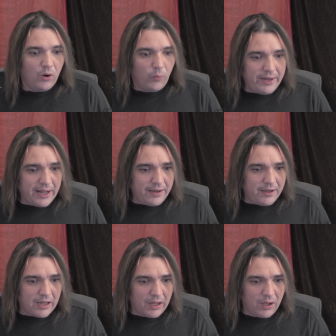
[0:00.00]
We
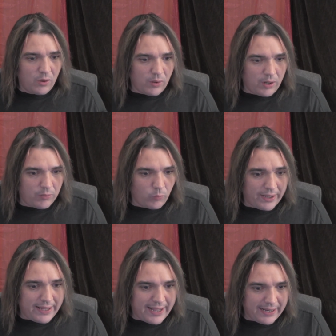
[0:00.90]
didn't know
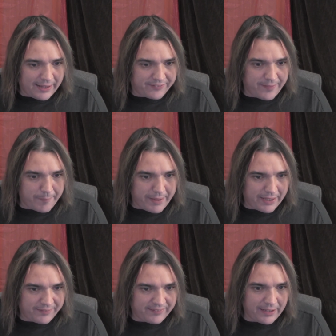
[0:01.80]
what hit us, the
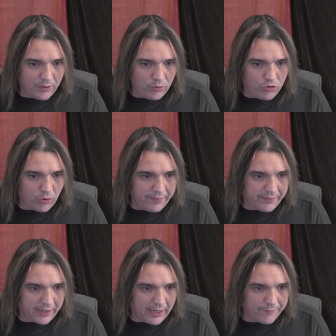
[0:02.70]
man said, who joined
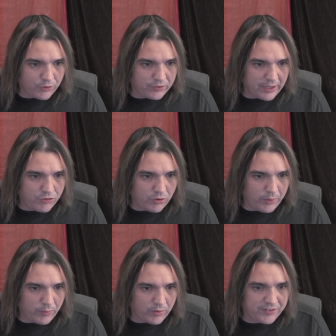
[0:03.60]
the conversation.
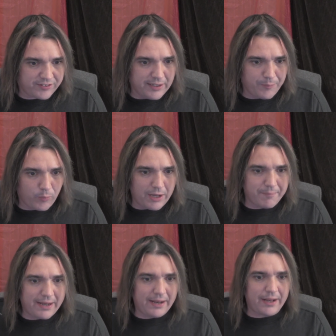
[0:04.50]
We were asleep one
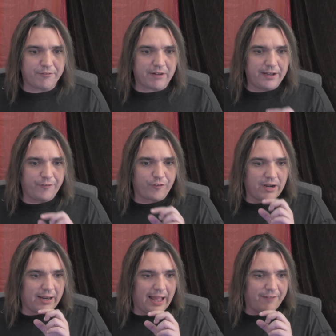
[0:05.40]
minute and running for
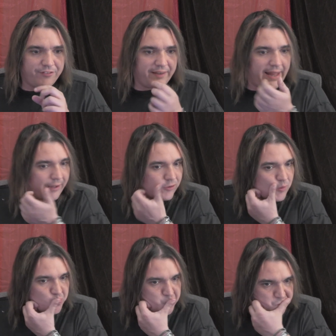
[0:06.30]
our lives the next.
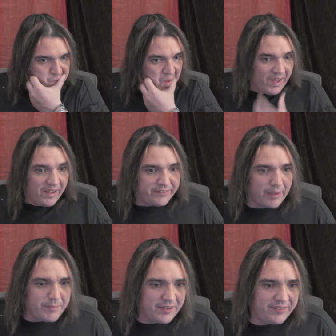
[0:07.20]

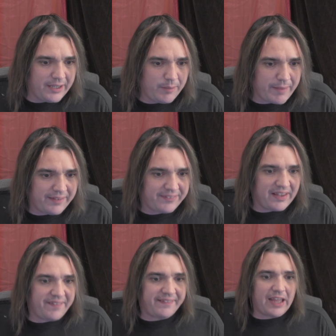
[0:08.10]
Some Yazidi men
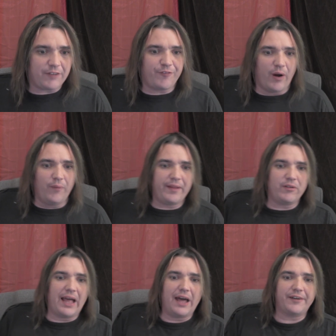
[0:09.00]
say that they had phoned their
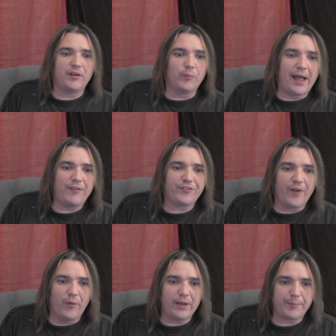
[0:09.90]
daughter or wife's
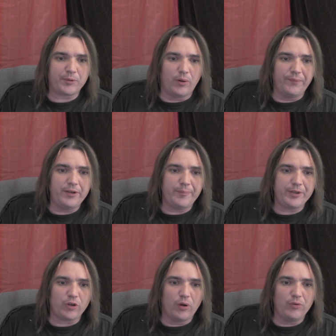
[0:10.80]
phone number only to be
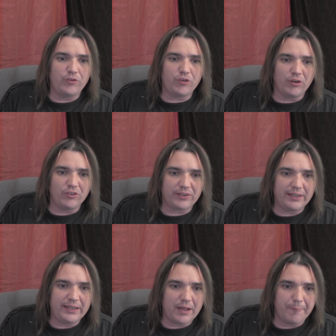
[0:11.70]
told
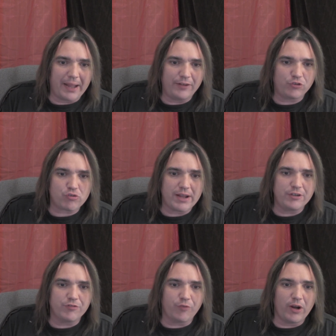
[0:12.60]
tersely by
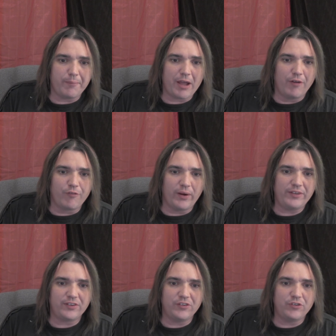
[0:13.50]
strange male
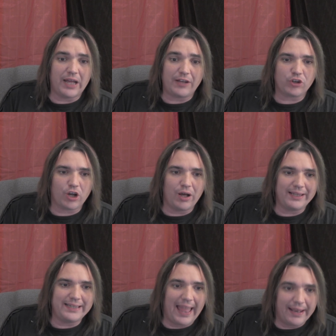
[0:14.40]
voices not to call
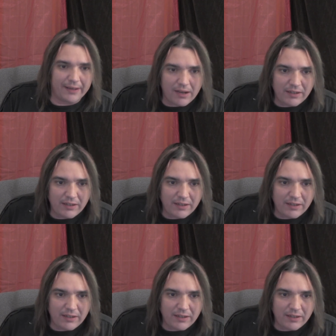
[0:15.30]
again.